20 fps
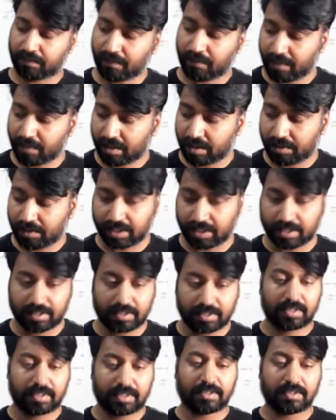Okay,
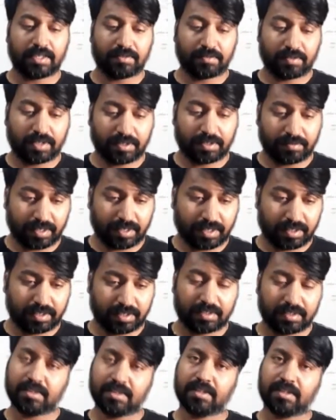therefore if I
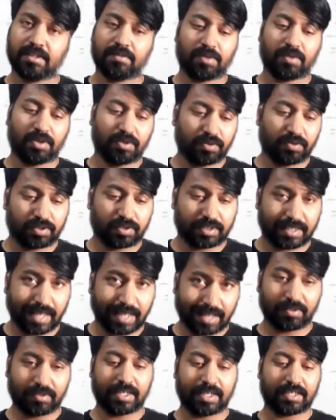want to
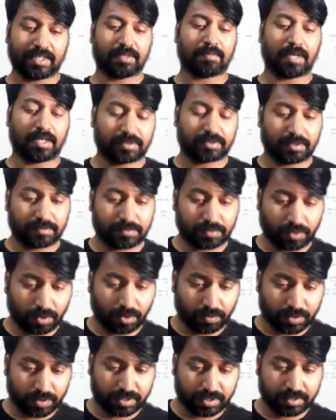calculate the mass of
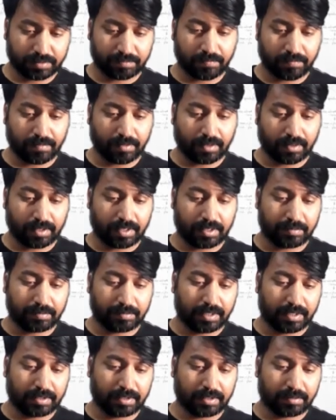solvent, let me
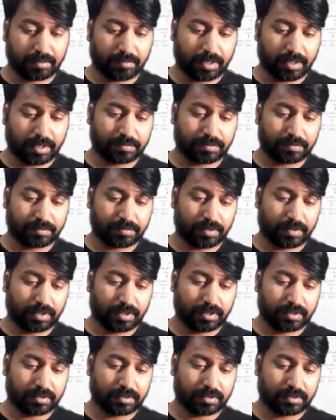write mass of solvent,